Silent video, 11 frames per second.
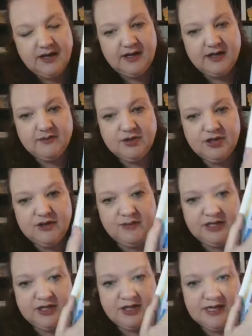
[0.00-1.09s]
I'm trying to
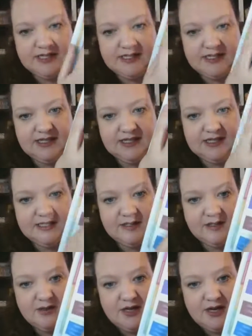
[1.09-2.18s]
make sure you guys can see
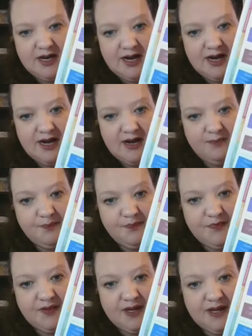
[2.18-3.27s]
this.
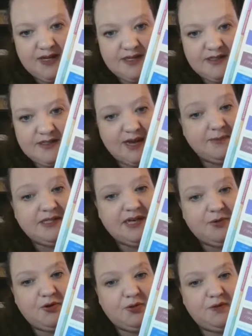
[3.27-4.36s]
Then times
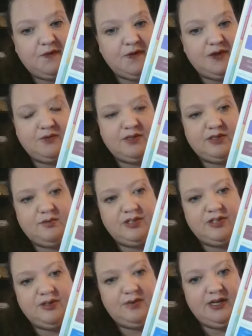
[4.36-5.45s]
table review. So we're
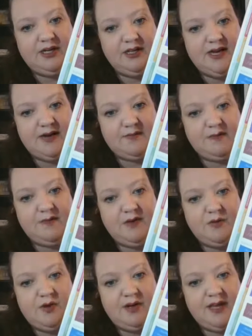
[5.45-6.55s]
doing a lot of
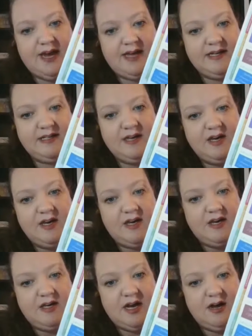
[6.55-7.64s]
review on that.
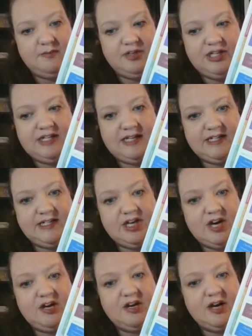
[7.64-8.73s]
She's going to
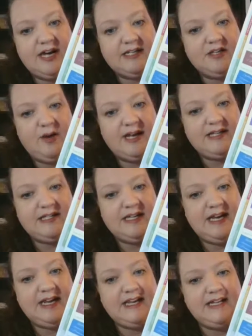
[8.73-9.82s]
start her SOS
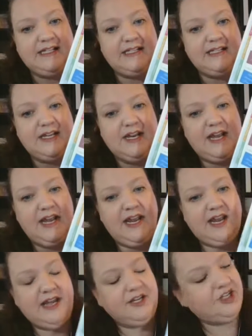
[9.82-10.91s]
science,
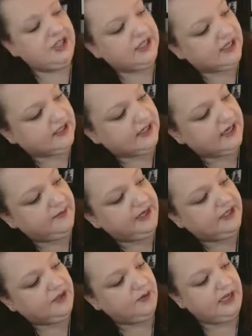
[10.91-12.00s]
and she's also going to be
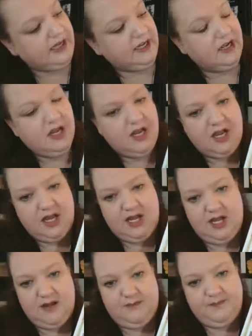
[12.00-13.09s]
doing
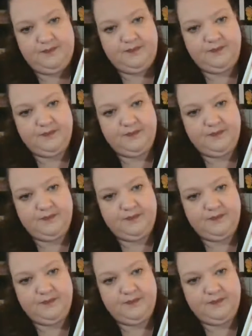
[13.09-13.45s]
a